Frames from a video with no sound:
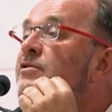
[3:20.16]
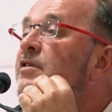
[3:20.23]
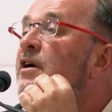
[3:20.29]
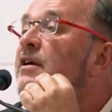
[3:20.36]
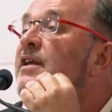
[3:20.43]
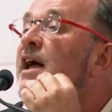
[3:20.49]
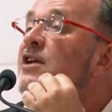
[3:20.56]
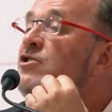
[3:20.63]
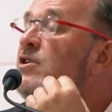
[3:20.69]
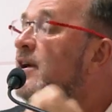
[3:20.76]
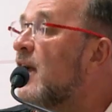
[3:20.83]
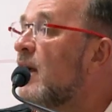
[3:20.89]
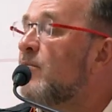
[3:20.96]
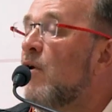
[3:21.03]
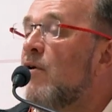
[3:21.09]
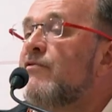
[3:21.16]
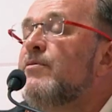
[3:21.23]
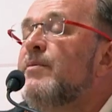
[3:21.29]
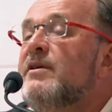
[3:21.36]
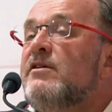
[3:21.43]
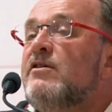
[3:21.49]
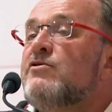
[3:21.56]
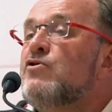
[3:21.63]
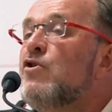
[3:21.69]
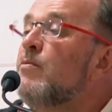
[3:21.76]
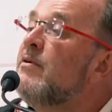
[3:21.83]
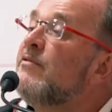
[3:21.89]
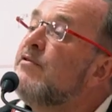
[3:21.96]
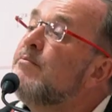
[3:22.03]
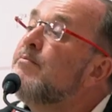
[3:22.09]
returned actually came not from India at all,
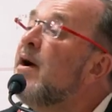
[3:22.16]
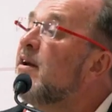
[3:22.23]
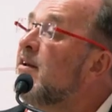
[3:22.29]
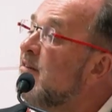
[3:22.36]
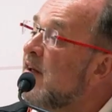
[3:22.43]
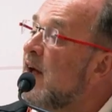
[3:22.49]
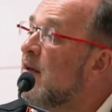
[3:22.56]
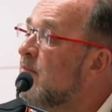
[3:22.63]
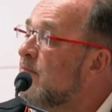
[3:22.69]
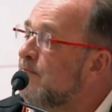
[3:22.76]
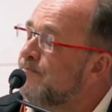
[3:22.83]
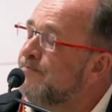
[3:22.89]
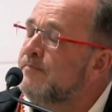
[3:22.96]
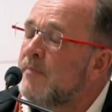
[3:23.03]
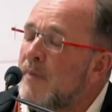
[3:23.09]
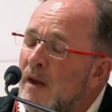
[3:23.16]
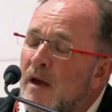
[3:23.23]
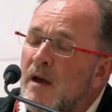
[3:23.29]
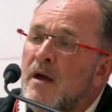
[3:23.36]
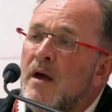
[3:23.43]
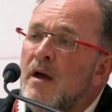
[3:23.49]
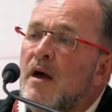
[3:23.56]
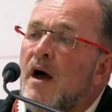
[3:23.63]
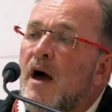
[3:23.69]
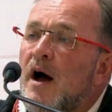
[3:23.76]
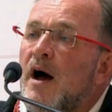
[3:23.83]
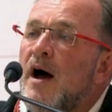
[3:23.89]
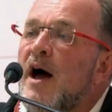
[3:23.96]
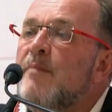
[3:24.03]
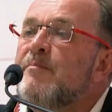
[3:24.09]
but from Pakistan.
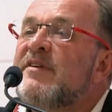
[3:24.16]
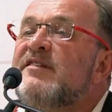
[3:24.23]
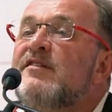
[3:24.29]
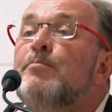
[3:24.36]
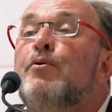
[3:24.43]
And Mr.